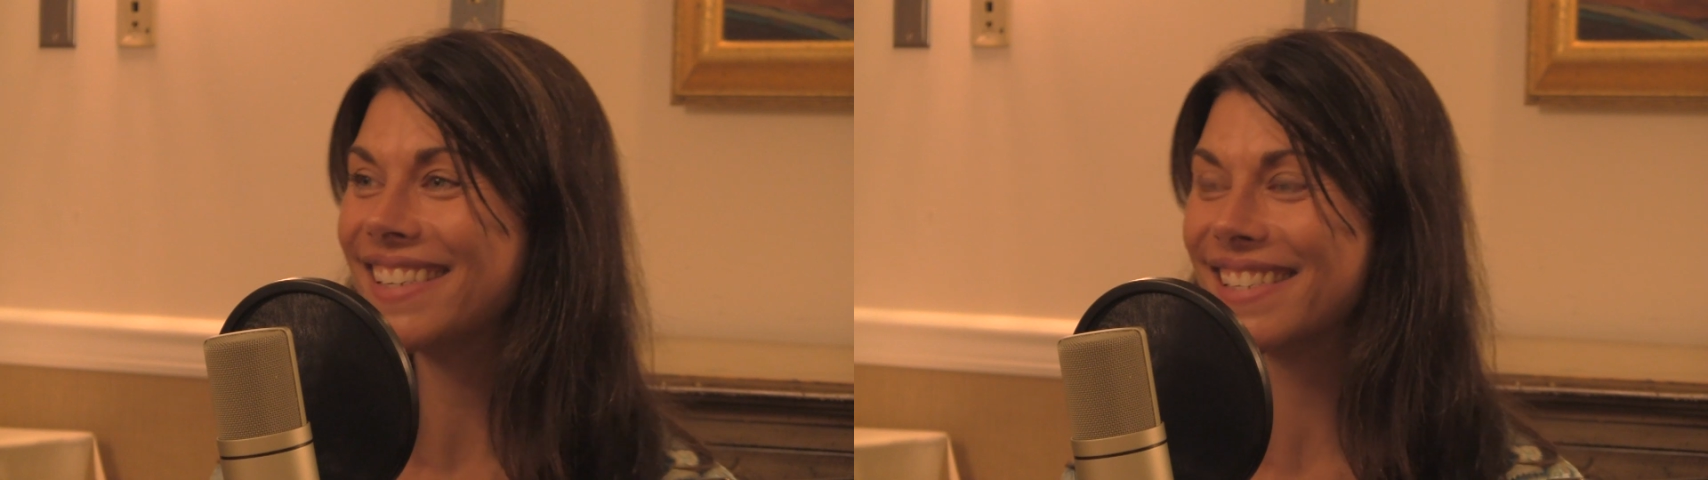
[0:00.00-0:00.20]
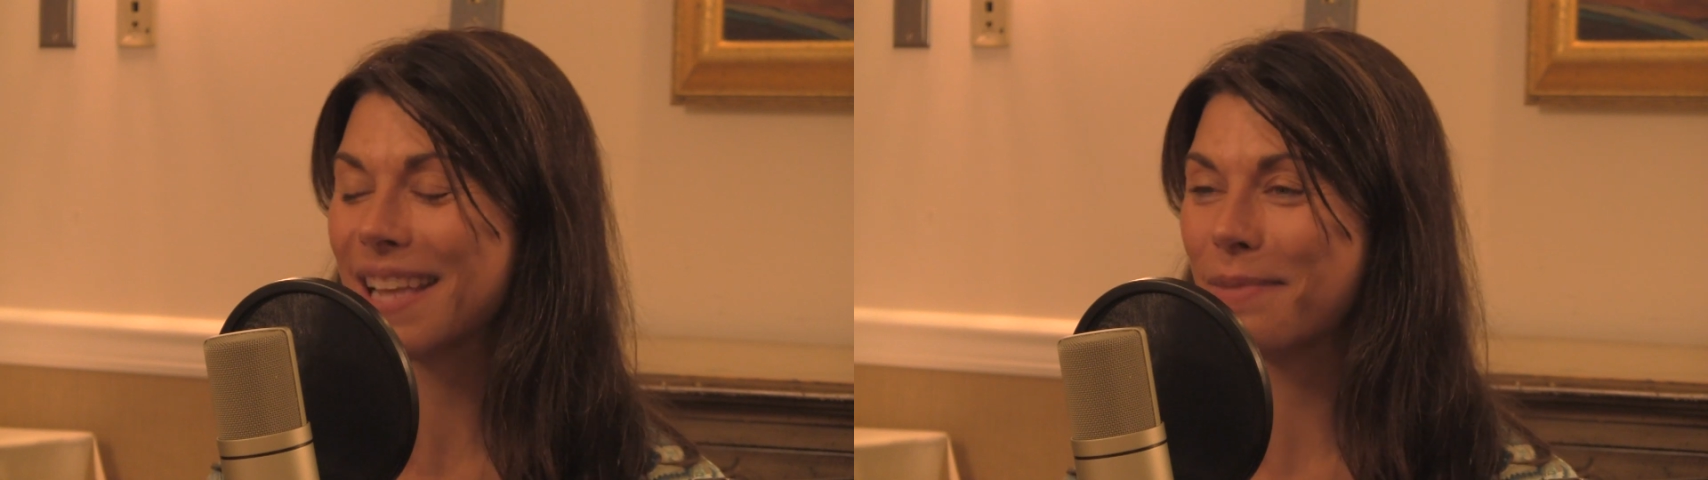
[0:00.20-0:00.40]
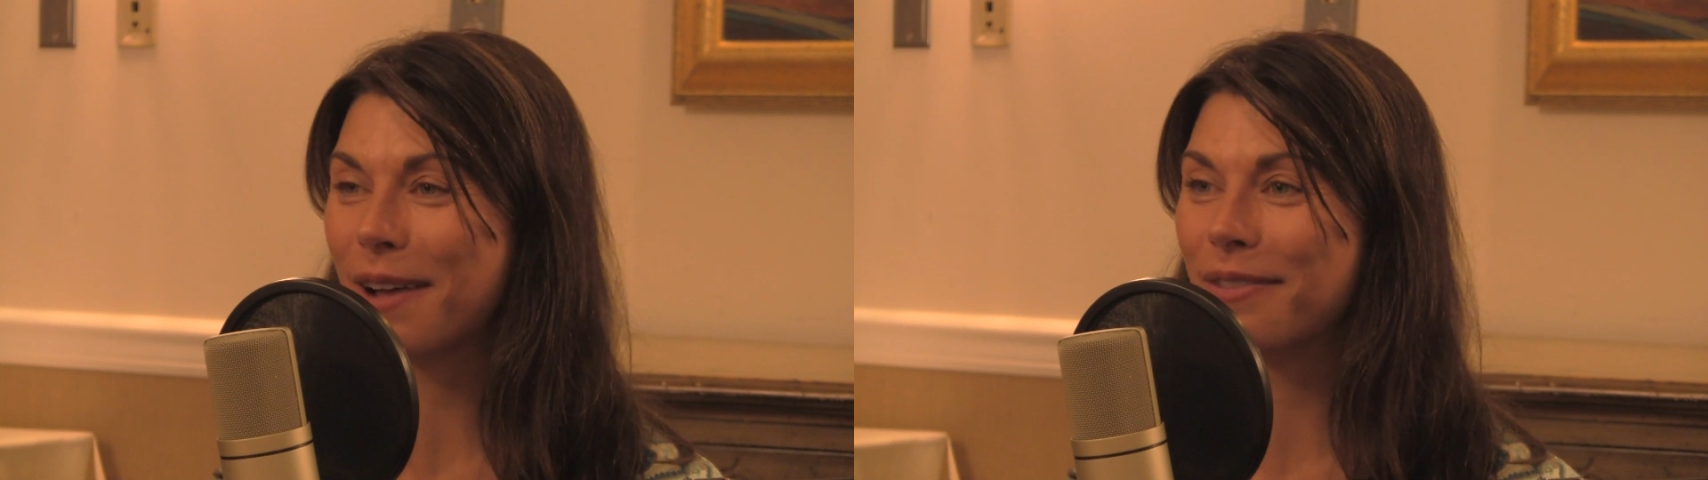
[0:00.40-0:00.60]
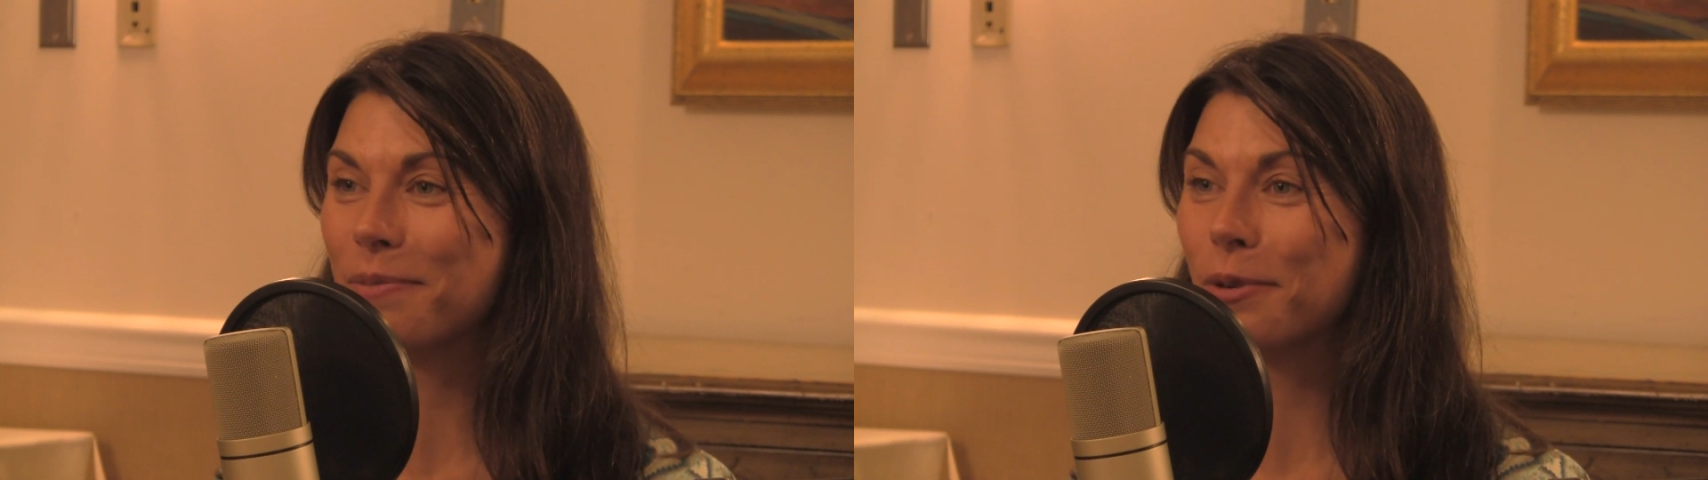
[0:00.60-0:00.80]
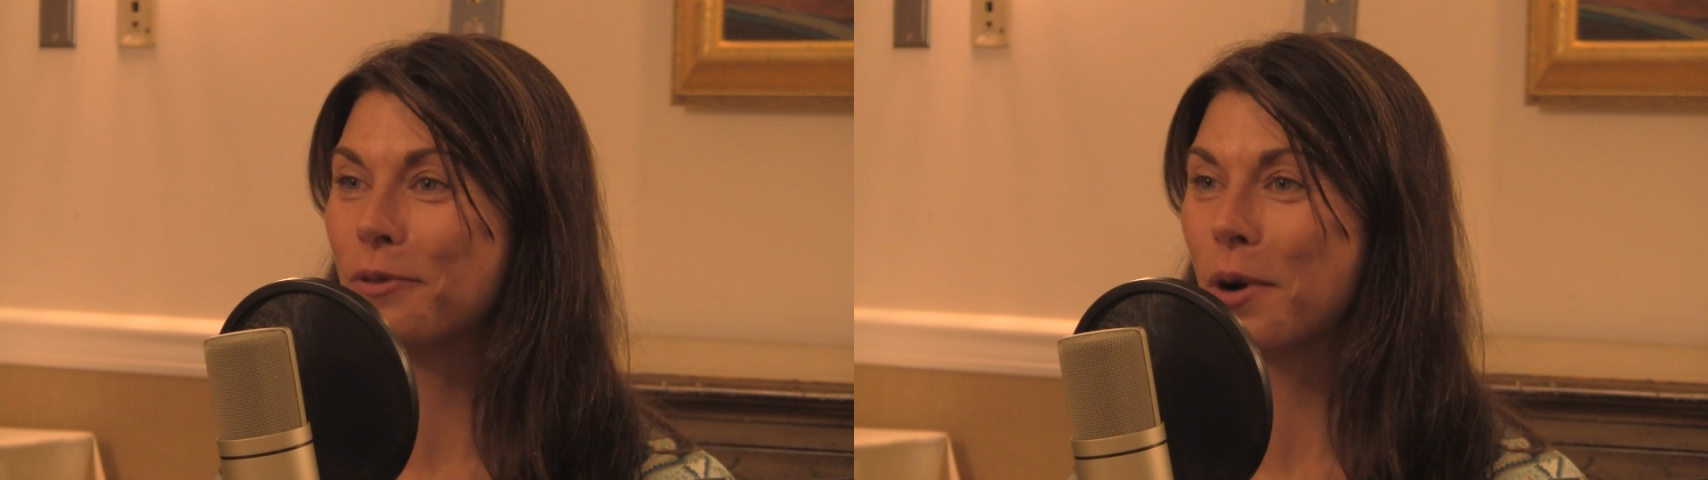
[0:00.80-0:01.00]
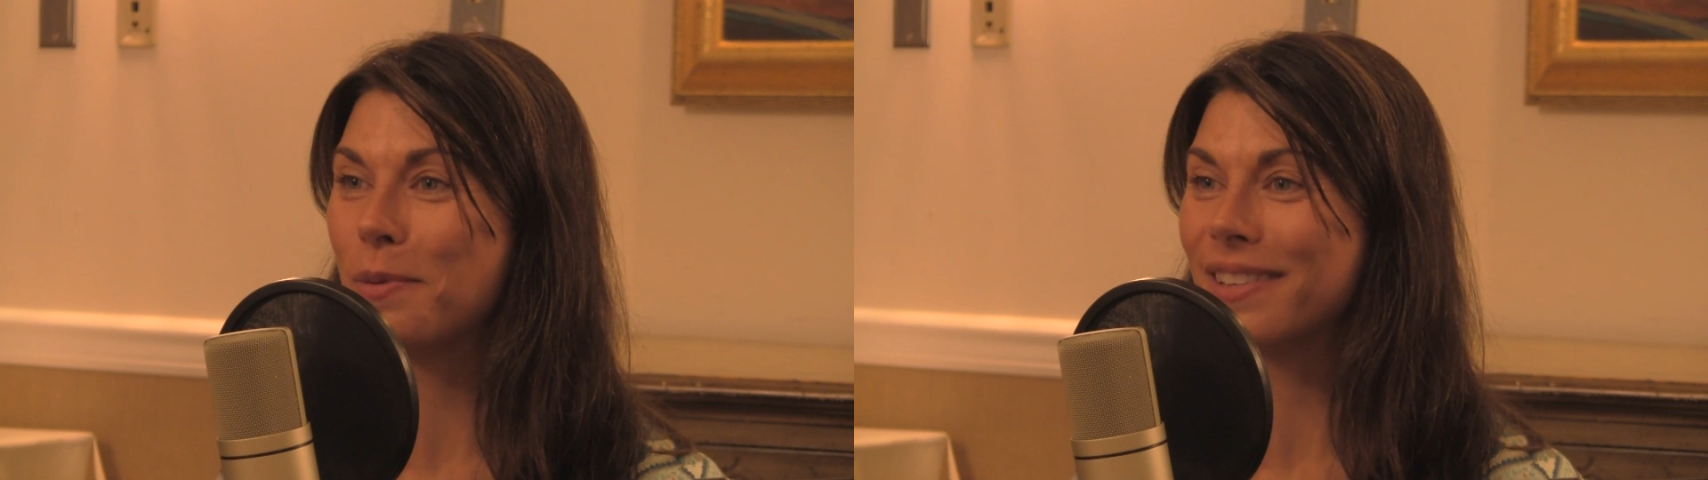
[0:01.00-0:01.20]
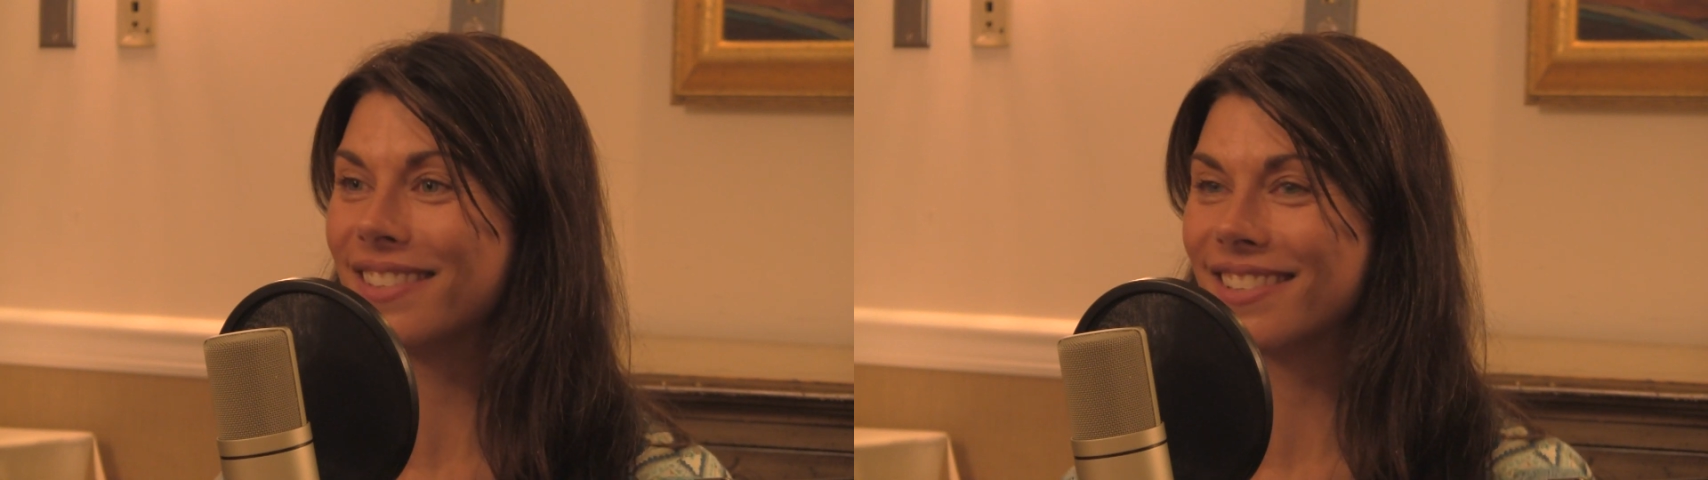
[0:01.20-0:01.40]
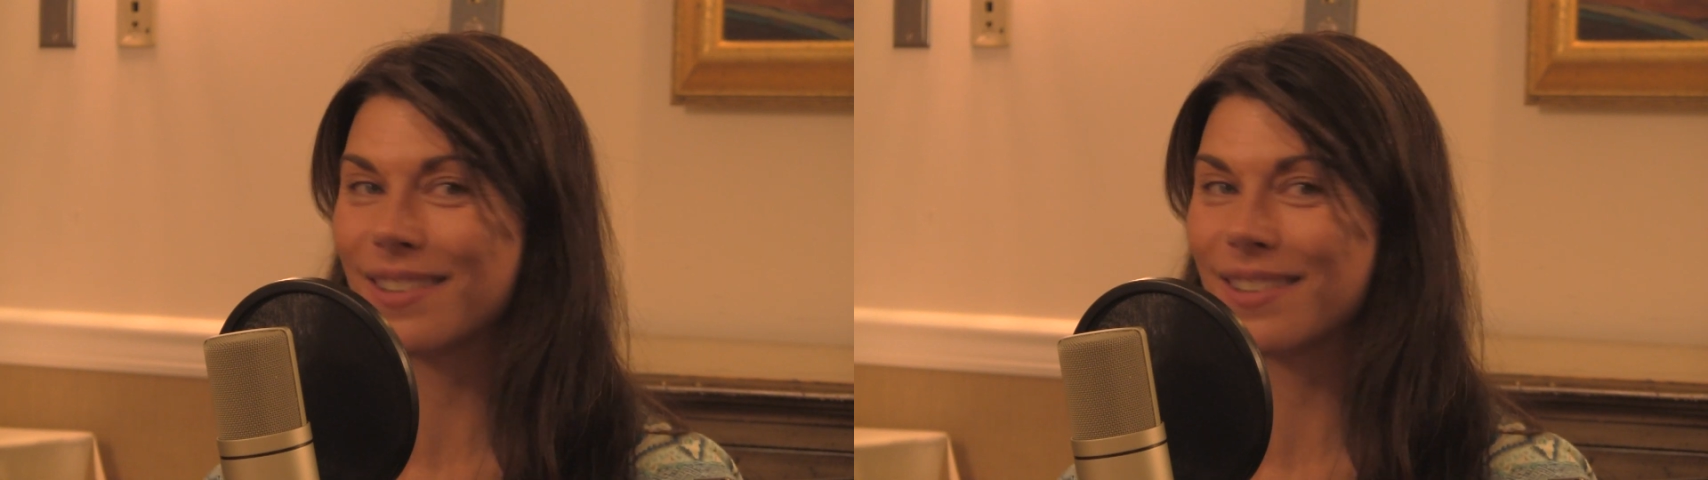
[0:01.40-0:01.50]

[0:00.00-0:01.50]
just came off a performance,